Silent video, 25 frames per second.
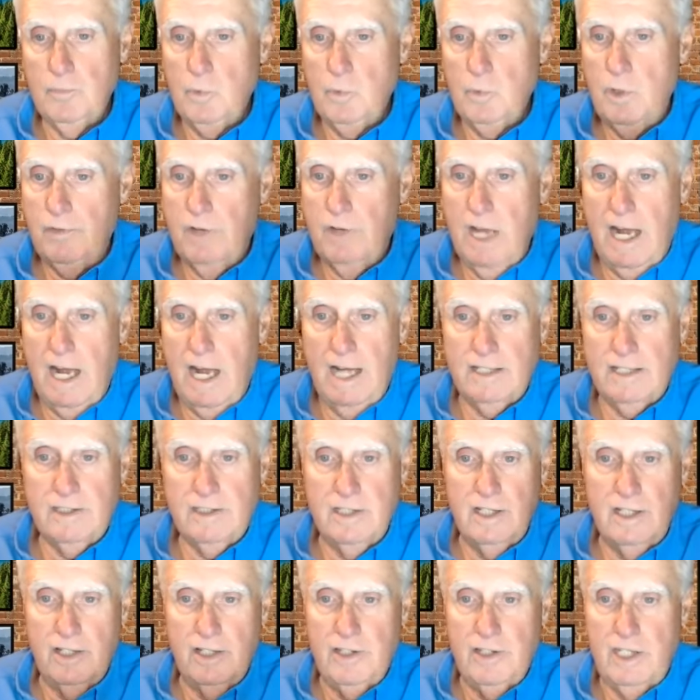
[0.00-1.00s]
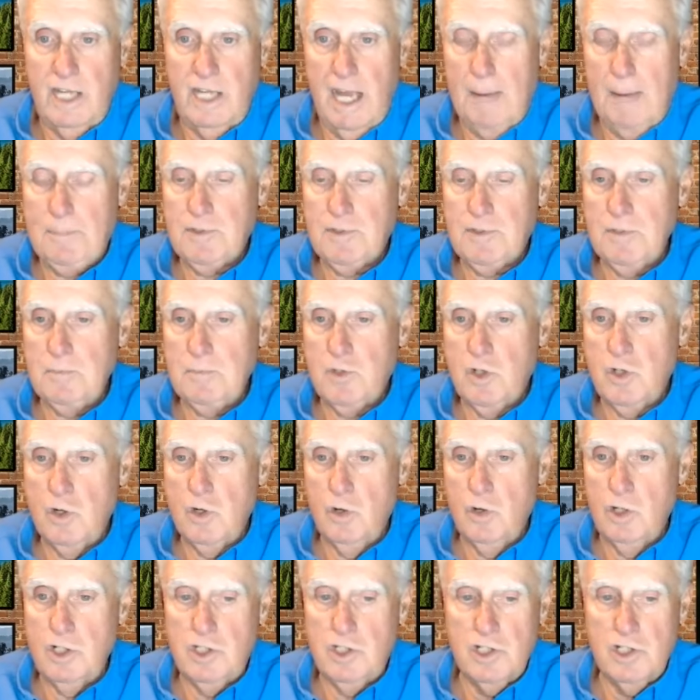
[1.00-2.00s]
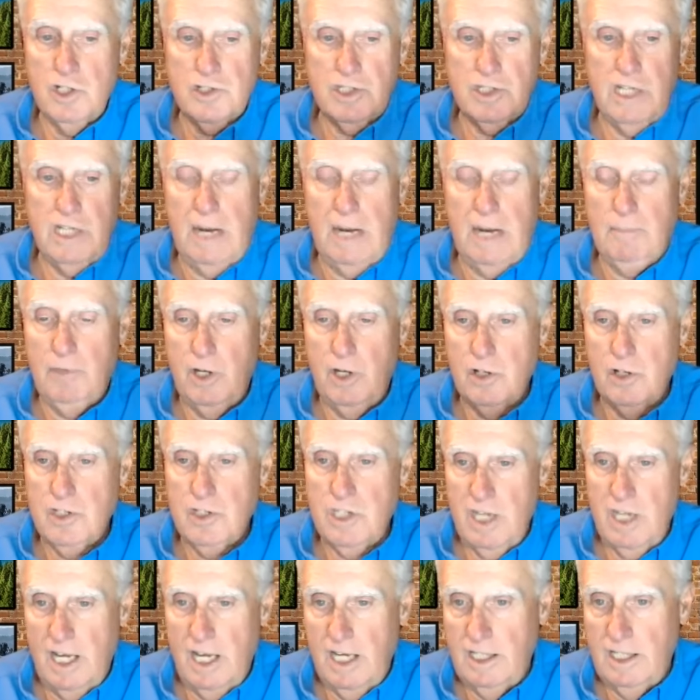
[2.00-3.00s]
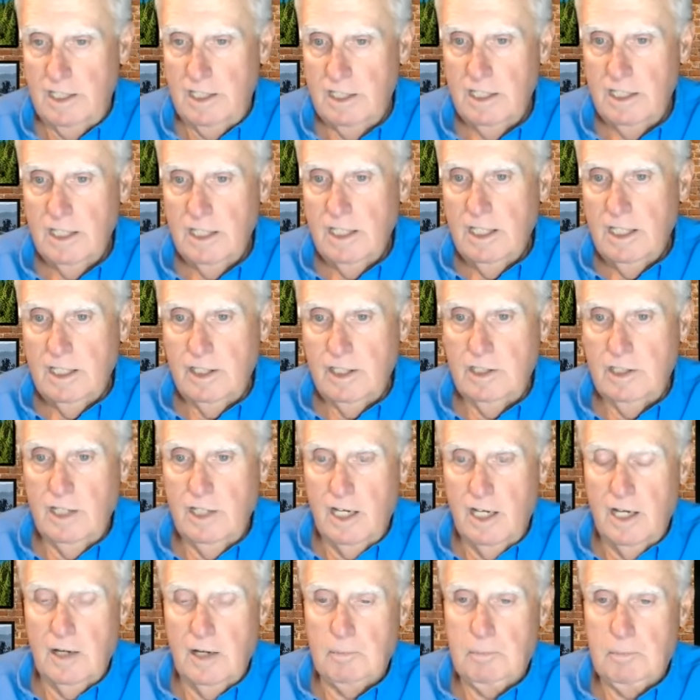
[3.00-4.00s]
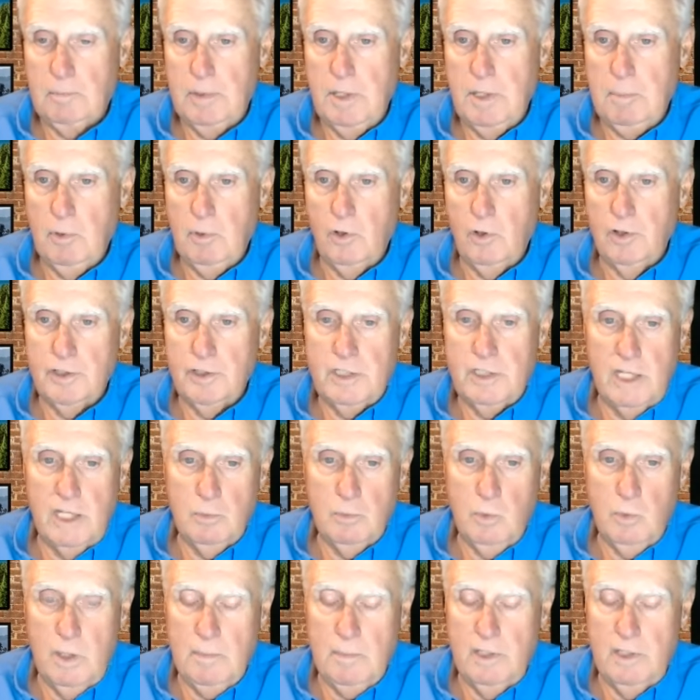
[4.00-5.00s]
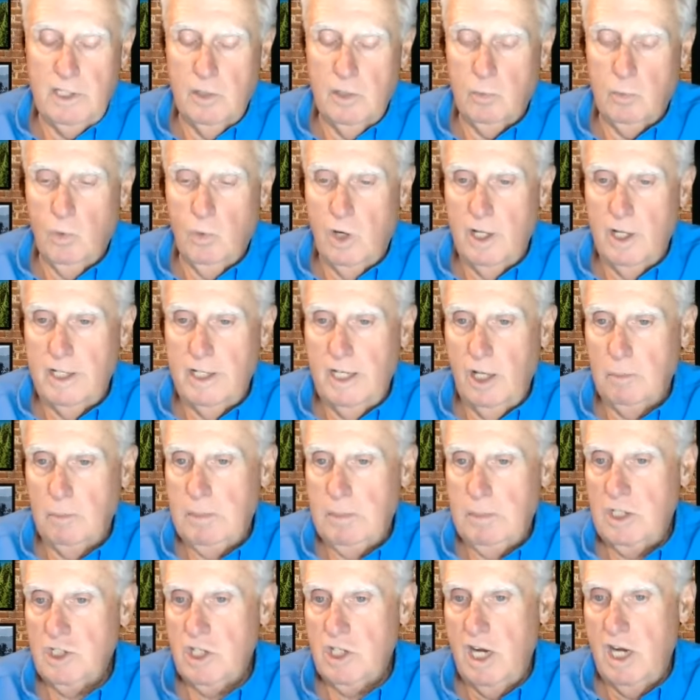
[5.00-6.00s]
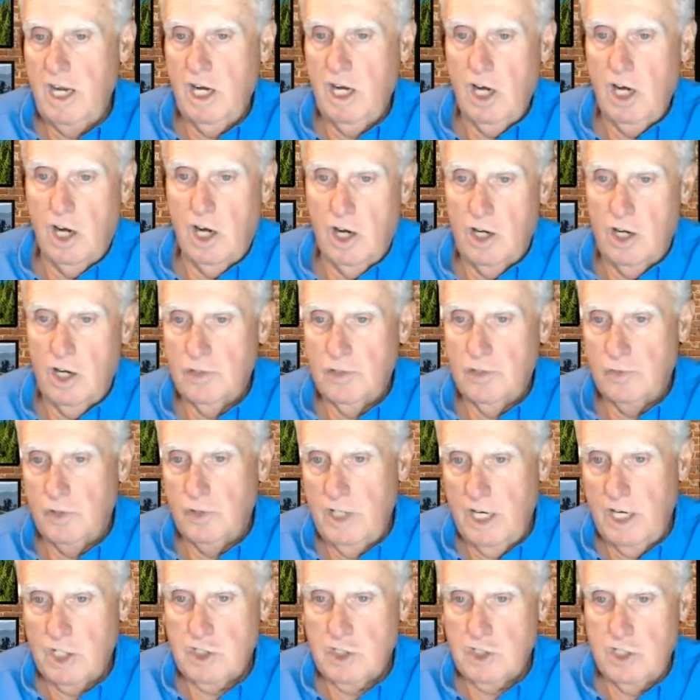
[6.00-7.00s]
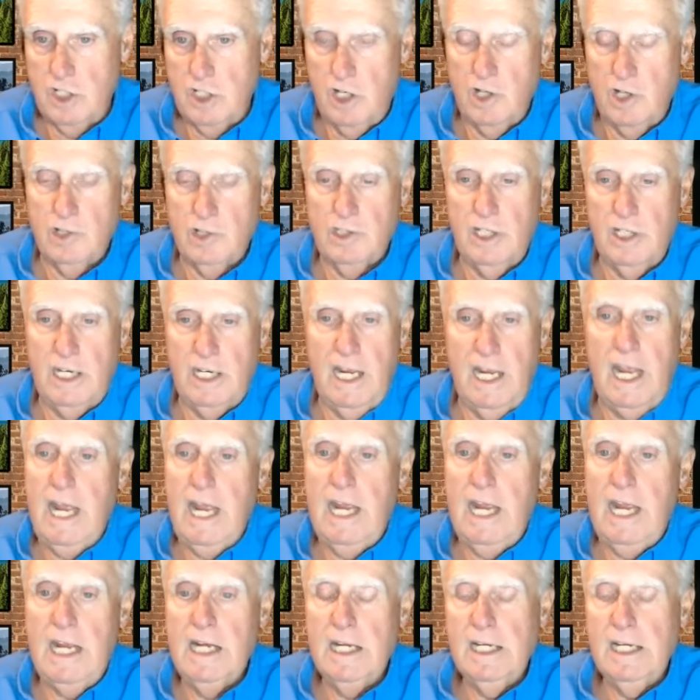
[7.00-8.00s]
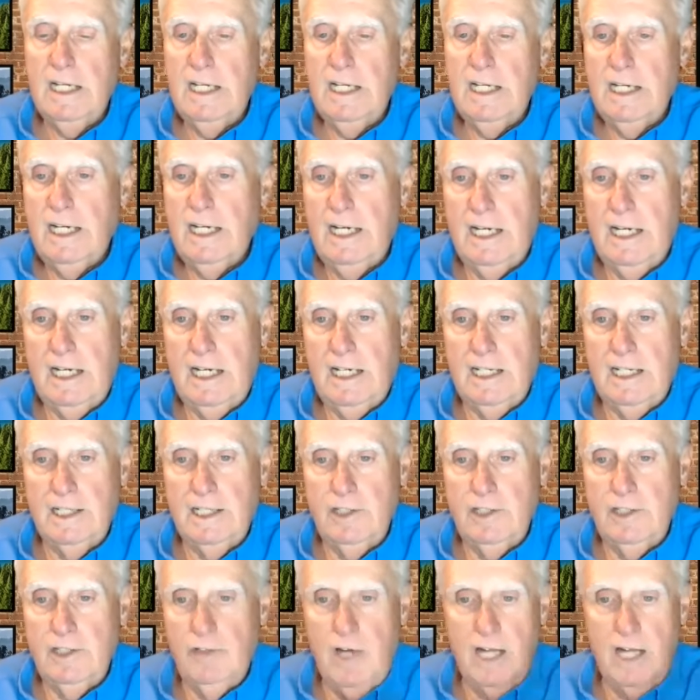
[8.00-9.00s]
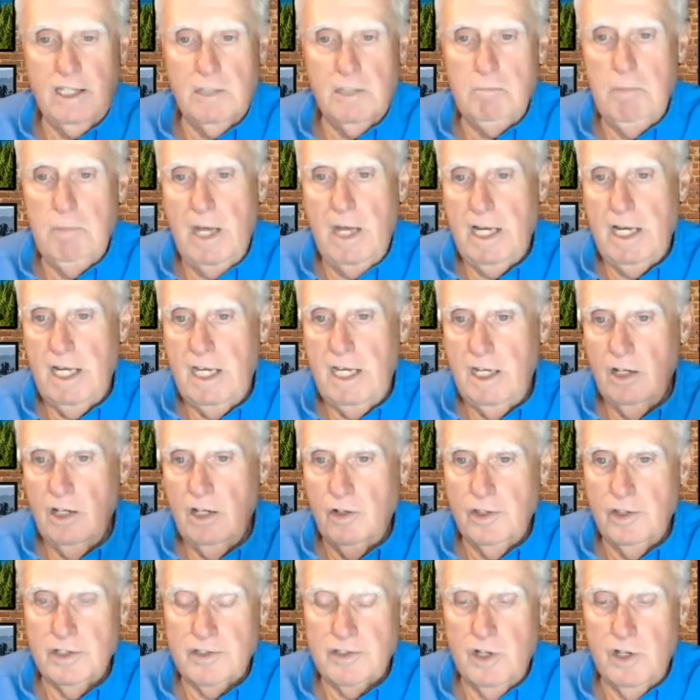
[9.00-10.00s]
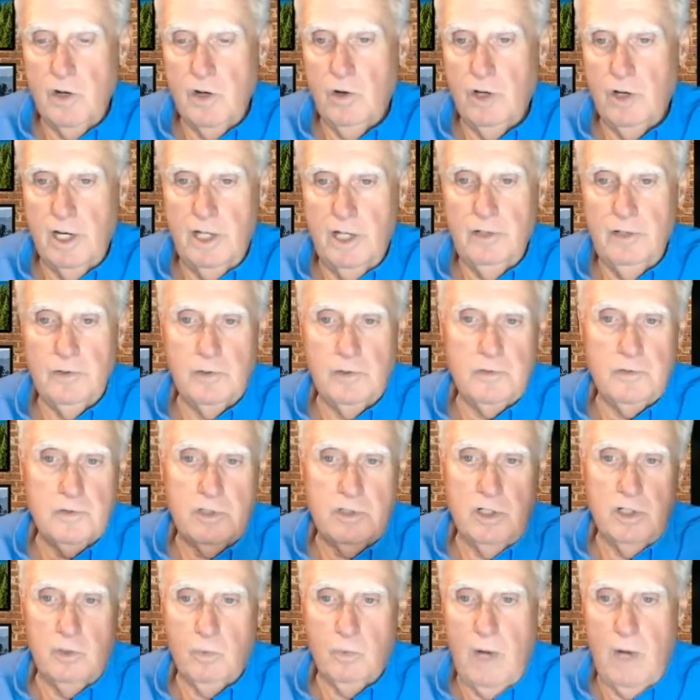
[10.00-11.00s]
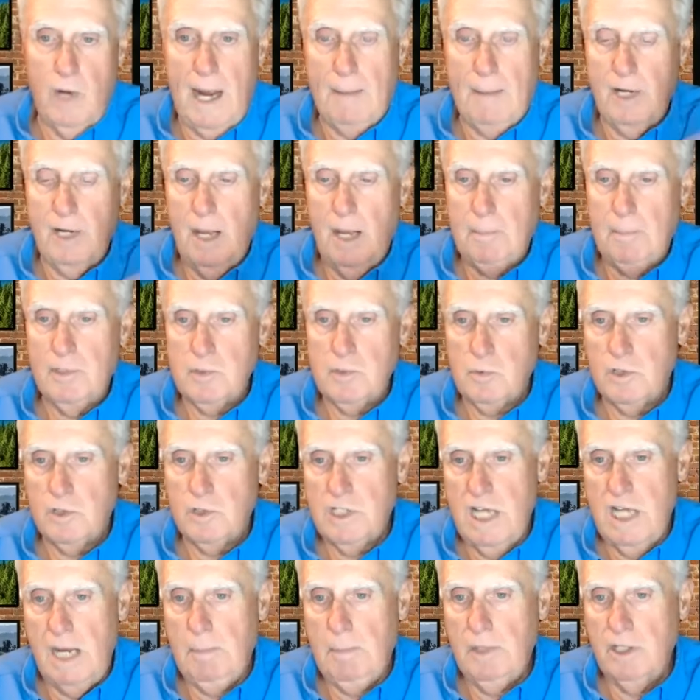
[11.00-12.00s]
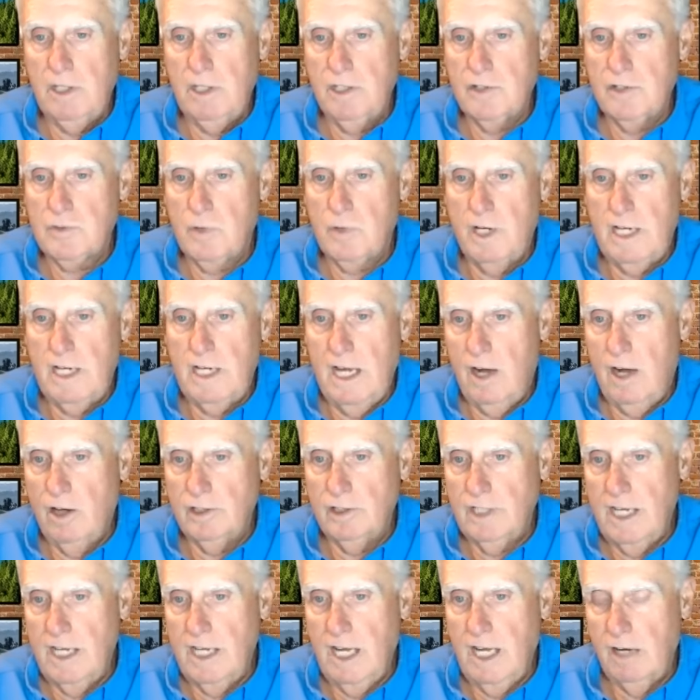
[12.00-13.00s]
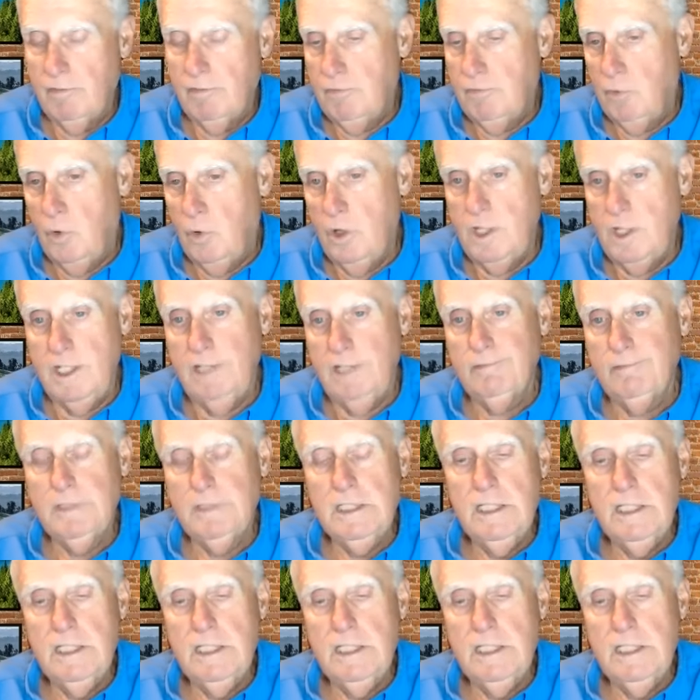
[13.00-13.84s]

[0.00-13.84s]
We've got the Epsom Tour just named their 10 people, 10 women that won LPGA cards for next year today. You've got the Meta Heal that's going on. They're still wrapping up as we're taping this right now in California.